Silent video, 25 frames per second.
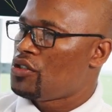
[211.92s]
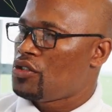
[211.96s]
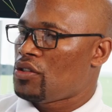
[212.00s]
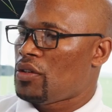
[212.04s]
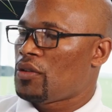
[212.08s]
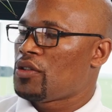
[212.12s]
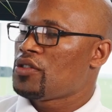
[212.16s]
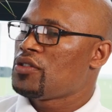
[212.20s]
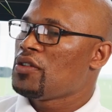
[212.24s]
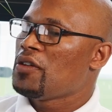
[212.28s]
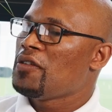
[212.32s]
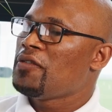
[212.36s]
So
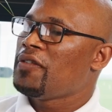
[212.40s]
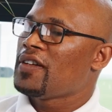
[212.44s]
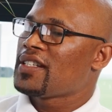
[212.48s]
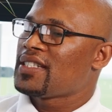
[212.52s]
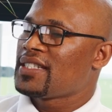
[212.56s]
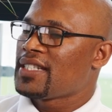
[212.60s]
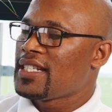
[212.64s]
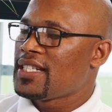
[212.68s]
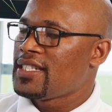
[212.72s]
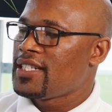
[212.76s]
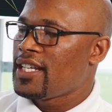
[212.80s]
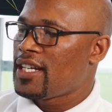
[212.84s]
I was so
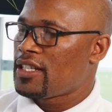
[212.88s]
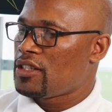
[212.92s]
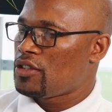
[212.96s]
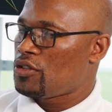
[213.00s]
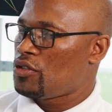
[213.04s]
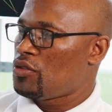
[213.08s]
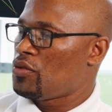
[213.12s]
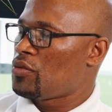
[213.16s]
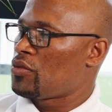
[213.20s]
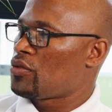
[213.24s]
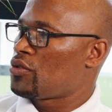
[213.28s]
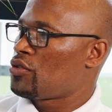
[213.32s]

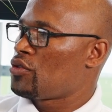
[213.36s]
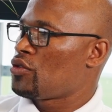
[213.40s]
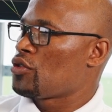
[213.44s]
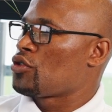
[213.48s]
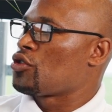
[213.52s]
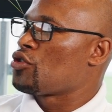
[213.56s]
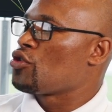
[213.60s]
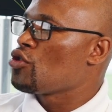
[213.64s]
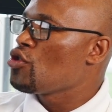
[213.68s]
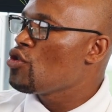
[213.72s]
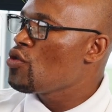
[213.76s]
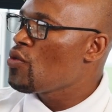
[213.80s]
fascinated to
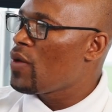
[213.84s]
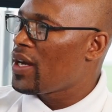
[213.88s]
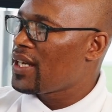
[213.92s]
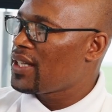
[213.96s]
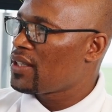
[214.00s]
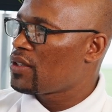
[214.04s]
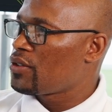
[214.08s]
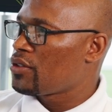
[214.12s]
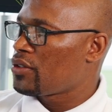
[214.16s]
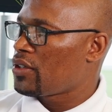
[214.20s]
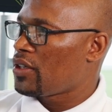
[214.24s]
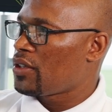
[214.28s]
do
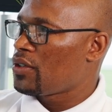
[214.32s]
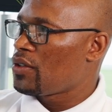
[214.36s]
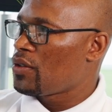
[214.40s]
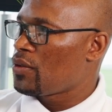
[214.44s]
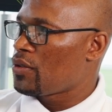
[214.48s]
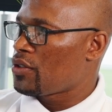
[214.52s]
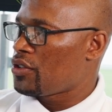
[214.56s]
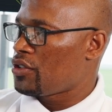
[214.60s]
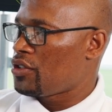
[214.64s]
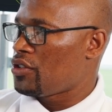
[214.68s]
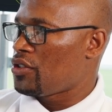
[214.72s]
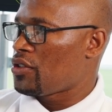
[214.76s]
what
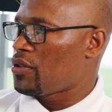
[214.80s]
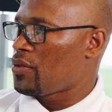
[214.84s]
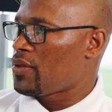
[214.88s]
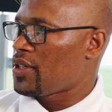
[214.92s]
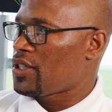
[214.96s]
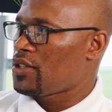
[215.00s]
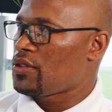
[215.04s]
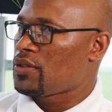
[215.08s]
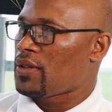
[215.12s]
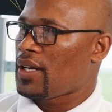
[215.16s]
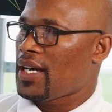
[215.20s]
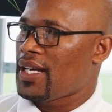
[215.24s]
Kutlwanong was
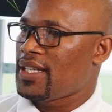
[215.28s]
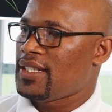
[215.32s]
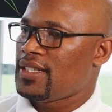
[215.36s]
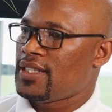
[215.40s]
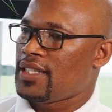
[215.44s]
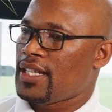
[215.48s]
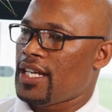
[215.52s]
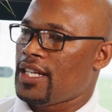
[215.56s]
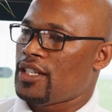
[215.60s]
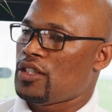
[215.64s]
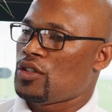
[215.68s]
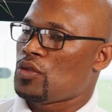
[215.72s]
doing to
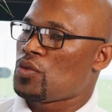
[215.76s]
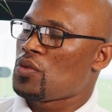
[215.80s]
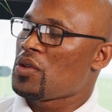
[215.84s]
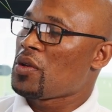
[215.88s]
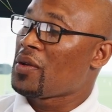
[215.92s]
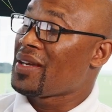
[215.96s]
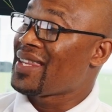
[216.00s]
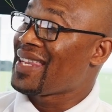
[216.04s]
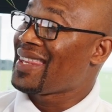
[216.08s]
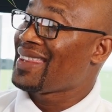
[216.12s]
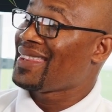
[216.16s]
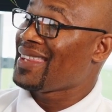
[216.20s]
us as we
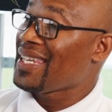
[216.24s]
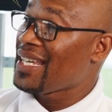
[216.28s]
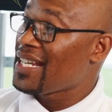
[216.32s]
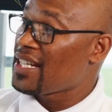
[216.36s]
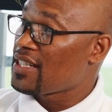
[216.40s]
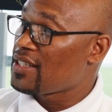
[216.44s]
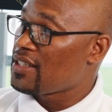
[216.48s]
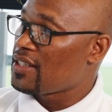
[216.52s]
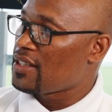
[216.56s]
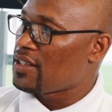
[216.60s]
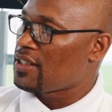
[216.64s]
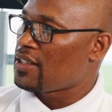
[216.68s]
were the
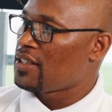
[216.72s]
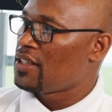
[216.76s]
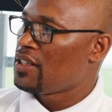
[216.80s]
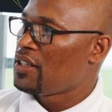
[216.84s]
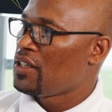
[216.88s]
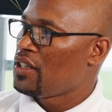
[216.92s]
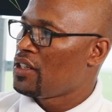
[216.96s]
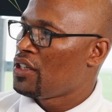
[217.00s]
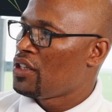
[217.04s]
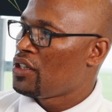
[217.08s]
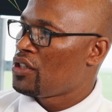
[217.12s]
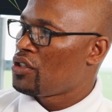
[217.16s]
30.
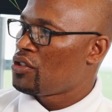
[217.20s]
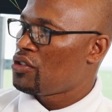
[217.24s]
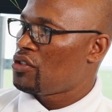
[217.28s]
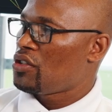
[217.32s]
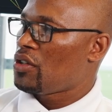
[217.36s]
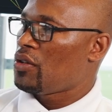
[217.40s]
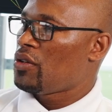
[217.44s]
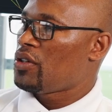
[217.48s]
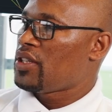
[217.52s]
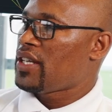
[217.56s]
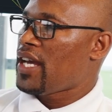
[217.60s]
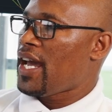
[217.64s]

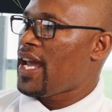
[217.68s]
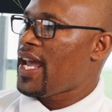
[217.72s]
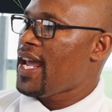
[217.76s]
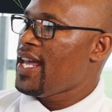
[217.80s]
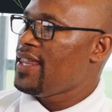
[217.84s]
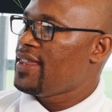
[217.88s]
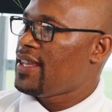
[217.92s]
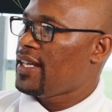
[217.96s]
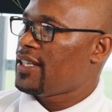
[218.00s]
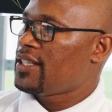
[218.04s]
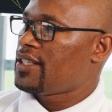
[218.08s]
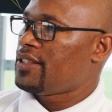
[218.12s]
So I
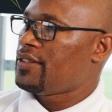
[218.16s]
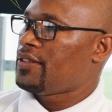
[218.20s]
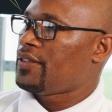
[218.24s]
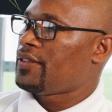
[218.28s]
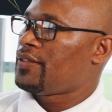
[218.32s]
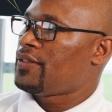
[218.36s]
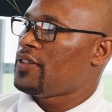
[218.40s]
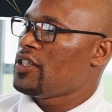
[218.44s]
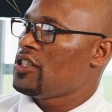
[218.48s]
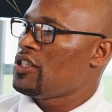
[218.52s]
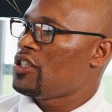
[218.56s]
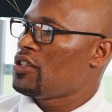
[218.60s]
had that
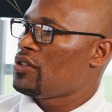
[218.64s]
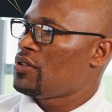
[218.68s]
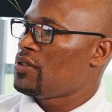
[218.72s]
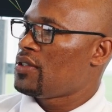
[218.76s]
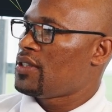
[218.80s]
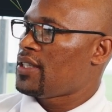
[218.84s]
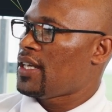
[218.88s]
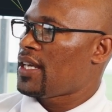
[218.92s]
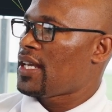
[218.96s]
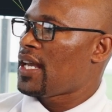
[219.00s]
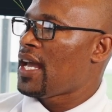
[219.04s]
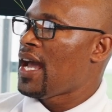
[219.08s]
vision to
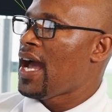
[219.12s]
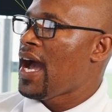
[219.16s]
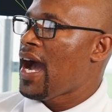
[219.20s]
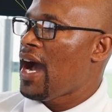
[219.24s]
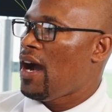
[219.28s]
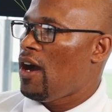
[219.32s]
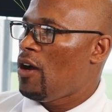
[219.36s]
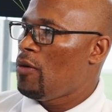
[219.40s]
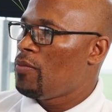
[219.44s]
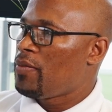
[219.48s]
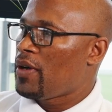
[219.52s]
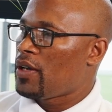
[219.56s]
say,
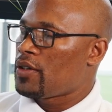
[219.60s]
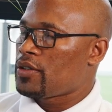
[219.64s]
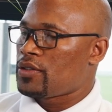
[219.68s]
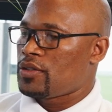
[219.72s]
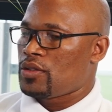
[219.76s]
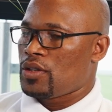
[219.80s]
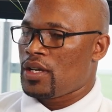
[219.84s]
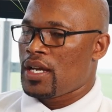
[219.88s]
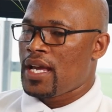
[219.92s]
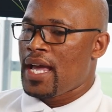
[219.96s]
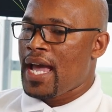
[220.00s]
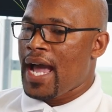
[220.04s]
how
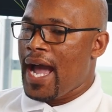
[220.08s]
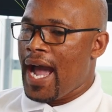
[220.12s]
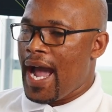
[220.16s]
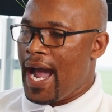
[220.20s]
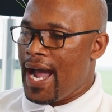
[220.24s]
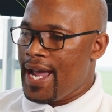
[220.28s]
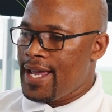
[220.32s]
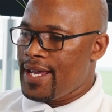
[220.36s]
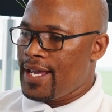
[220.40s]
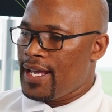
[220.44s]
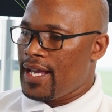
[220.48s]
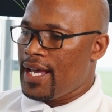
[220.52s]
about
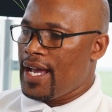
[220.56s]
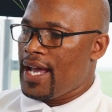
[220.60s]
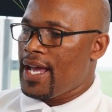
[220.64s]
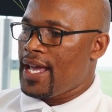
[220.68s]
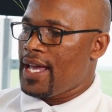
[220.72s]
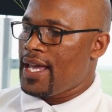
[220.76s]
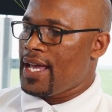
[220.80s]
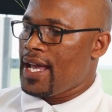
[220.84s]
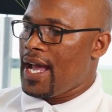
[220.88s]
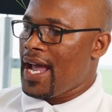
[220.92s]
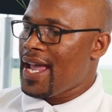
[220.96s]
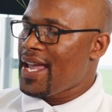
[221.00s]
I
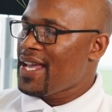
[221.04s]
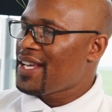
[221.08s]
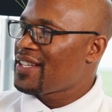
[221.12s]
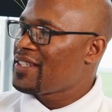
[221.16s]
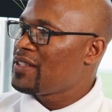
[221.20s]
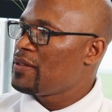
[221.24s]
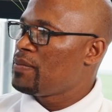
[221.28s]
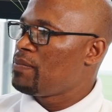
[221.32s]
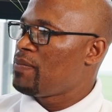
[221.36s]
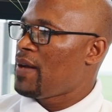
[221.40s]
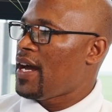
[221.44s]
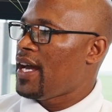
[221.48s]

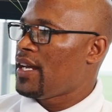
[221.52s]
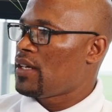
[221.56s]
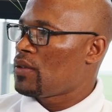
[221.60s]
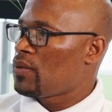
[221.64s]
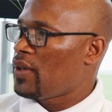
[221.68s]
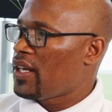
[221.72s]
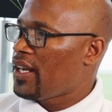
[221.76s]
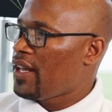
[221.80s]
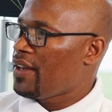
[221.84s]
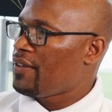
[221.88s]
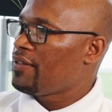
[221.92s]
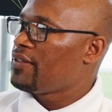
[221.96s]
expand
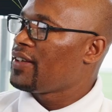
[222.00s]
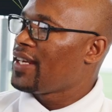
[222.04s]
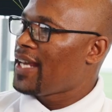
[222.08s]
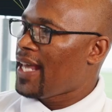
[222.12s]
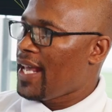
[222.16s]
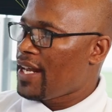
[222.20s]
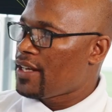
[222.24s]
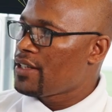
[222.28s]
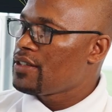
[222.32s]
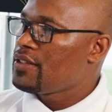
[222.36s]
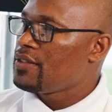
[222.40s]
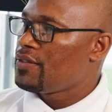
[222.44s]
what I've
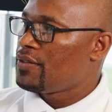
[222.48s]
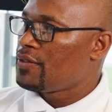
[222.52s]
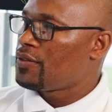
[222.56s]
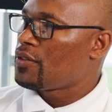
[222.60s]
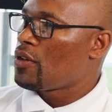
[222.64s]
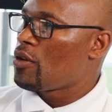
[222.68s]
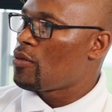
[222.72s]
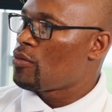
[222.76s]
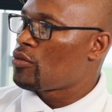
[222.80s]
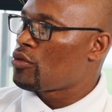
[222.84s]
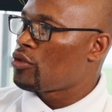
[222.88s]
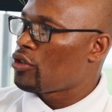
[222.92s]
learned
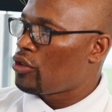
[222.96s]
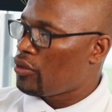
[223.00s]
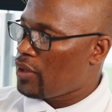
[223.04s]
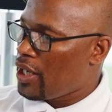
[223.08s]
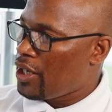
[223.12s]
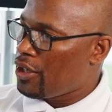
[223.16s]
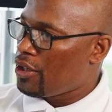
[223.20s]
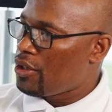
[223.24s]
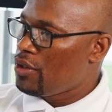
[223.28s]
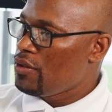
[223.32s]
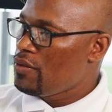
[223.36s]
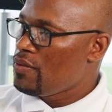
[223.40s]
from
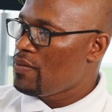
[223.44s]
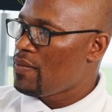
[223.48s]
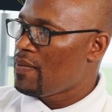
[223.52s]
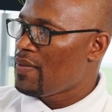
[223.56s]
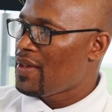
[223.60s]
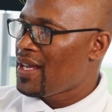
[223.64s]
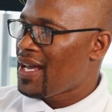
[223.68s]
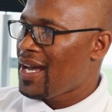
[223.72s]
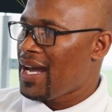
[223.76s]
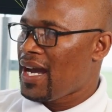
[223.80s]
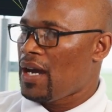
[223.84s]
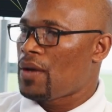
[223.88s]
Kutlwanong,
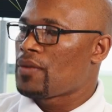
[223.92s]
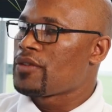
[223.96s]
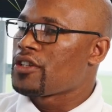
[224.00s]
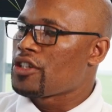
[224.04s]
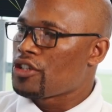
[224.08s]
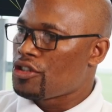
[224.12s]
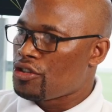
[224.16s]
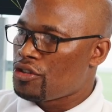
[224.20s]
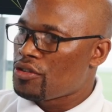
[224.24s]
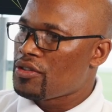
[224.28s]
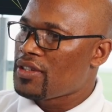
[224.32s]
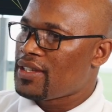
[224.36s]
how
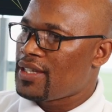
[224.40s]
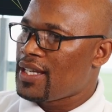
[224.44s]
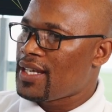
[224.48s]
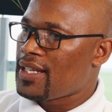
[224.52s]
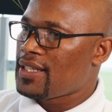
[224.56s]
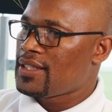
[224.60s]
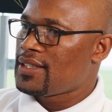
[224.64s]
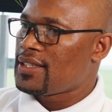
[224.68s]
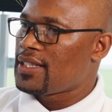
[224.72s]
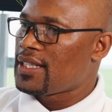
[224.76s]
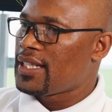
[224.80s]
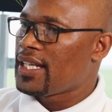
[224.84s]
they do
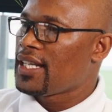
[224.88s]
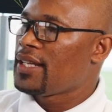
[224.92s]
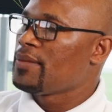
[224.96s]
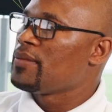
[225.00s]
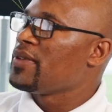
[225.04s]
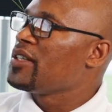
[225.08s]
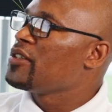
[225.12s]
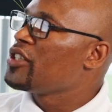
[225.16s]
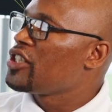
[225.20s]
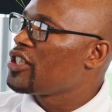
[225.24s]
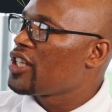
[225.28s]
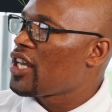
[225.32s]
things, let
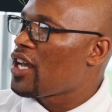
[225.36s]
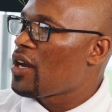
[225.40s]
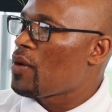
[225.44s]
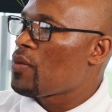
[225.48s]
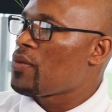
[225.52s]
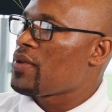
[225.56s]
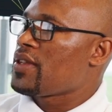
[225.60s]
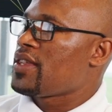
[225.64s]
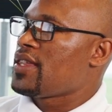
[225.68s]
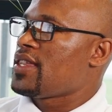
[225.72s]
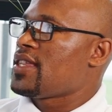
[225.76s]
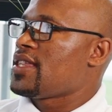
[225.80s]
me share
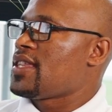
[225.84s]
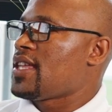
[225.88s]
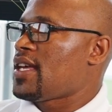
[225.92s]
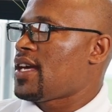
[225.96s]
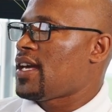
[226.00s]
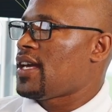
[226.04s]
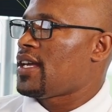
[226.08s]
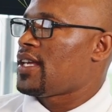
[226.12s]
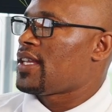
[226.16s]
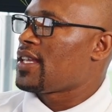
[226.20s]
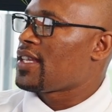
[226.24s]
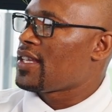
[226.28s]
with
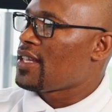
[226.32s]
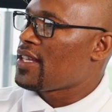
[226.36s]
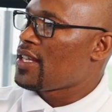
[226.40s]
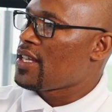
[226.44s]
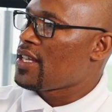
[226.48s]
the